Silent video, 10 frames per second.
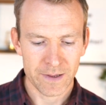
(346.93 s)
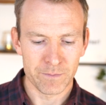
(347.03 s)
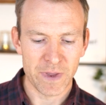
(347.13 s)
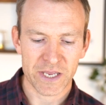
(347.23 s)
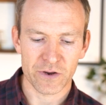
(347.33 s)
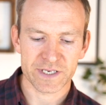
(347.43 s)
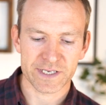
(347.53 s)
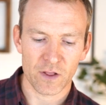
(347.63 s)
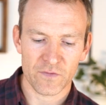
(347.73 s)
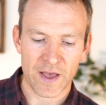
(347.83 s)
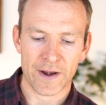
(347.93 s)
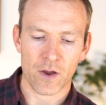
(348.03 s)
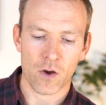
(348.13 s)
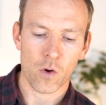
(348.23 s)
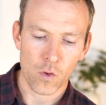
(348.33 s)
make yourself at
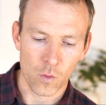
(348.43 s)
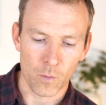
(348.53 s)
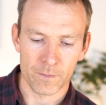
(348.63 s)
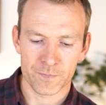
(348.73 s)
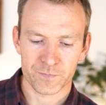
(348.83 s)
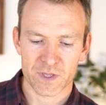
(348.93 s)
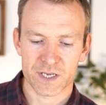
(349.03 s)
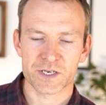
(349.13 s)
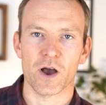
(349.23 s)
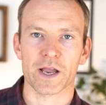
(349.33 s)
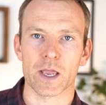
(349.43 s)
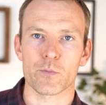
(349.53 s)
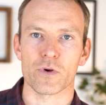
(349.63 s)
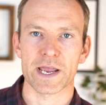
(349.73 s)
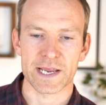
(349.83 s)
home talking
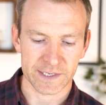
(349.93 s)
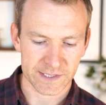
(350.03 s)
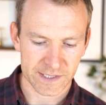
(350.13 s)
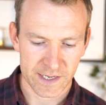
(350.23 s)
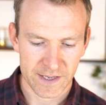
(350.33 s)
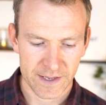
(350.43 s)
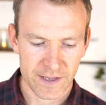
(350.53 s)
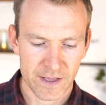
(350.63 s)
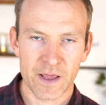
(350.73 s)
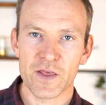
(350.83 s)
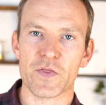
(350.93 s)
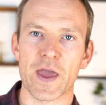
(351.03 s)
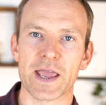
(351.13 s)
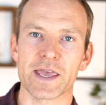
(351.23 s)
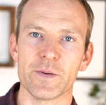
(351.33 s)
praise,
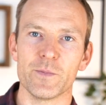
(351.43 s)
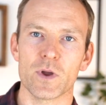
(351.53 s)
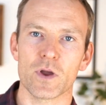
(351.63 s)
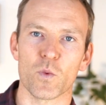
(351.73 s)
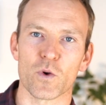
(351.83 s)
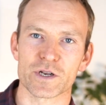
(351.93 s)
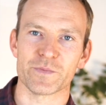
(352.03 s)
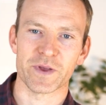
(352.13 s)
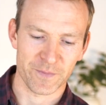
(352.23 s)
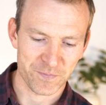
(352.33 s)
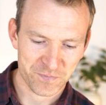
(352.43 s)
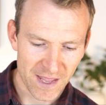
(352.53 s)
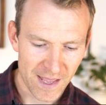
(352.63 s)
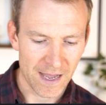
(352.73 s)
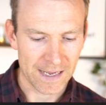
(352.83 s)
thank Him, worship Him.
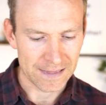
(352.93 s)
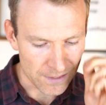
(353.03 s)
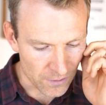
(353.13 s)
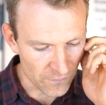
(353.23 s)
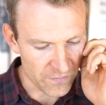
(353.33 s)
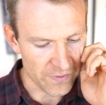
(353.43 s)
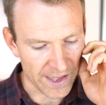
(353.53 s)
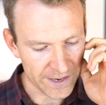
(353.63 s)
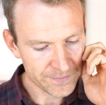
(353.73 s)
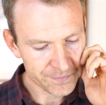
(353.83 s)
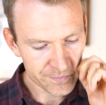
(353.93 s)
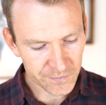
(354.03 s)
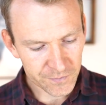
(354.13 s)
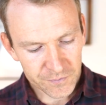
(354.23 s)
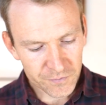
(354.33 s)
I love that.
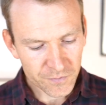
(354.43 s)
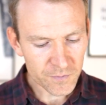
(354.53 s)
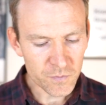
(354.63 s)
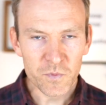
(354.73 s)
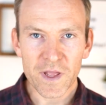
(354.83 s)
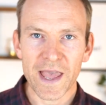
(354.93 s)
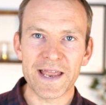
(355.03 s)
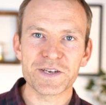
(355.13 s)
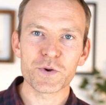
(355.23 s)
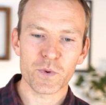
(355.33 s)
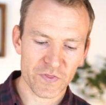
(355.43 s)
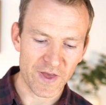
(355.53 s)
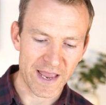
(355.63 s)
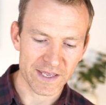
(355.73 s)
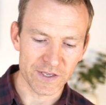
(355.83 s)
Enter with
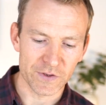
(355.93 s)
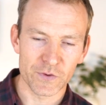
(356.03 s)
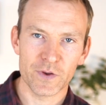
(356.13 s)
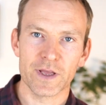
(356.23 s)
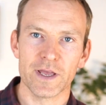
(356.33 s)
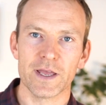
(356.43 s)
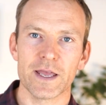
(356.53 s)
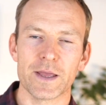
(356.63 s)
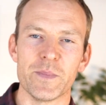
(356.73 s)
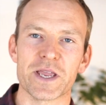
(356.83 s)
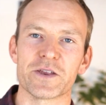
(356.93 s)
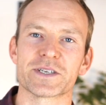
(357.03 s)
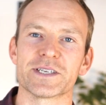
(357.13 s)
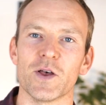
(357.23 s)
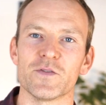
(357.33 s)
thank you, make
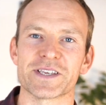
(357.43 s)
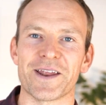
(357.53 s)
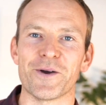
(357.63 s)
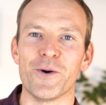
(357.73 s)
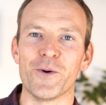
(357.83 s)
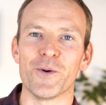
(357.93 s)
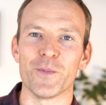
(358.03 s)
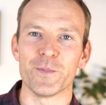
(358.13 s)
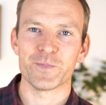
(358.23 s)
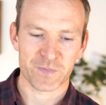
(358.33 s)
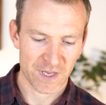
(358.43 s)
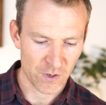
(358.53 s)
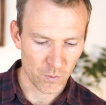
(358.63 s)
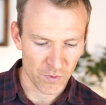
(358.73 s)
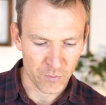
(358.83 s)
yourselves at home
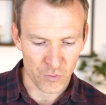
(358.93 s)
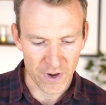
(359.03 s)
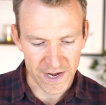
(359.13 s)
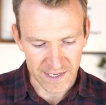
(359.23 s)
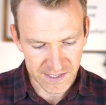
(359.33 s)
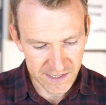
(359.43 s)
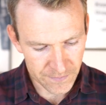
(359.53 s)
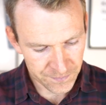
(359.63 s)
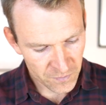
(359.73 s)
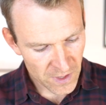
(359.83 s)
with praise.